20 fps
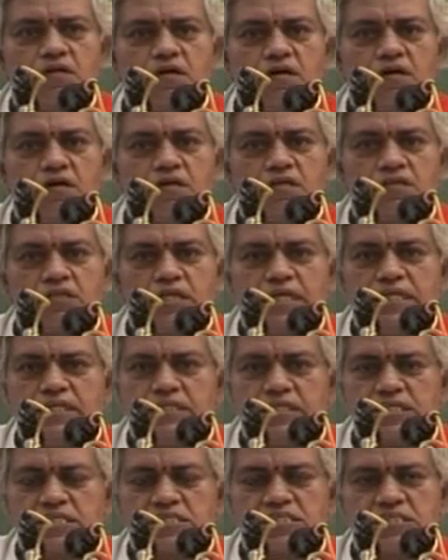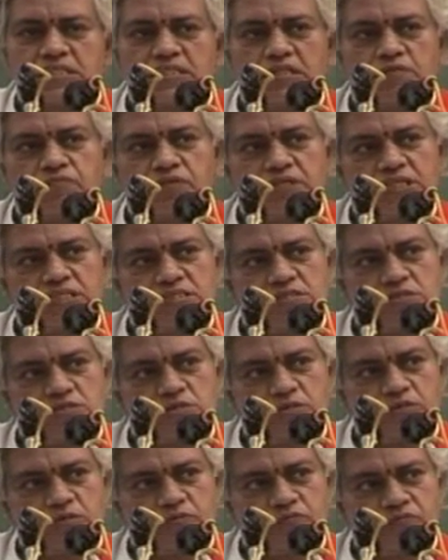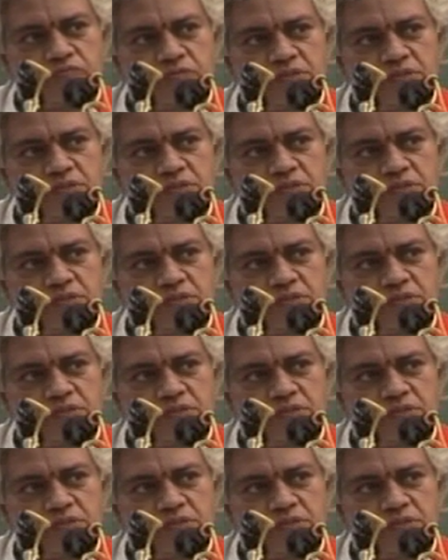on inner significance of